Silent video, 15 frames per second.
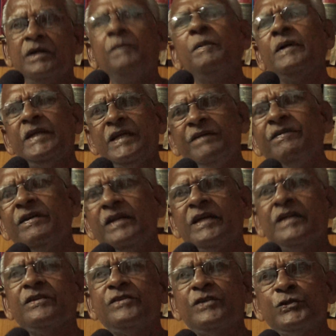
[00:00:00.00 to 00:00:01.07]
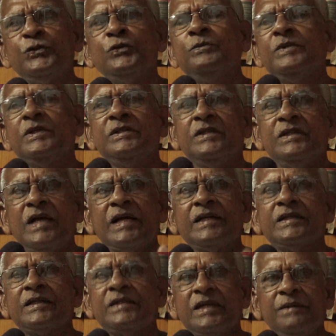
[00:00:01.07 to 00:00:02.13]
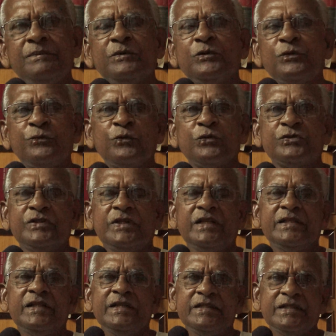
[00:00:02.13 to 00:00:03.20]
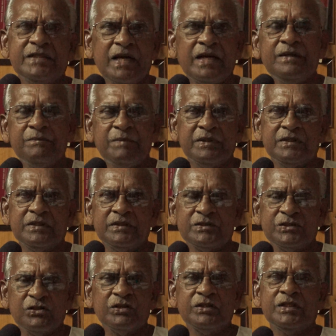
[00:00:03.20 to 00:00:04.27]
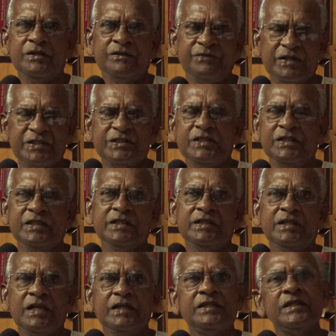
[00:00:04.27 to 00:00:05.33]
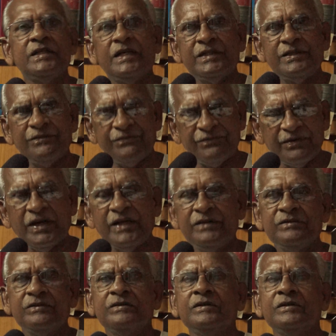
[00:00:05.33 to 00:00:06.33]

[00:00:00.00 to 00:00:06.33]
But even let us assume that the act came into force in 1989 but started functioning in 1995.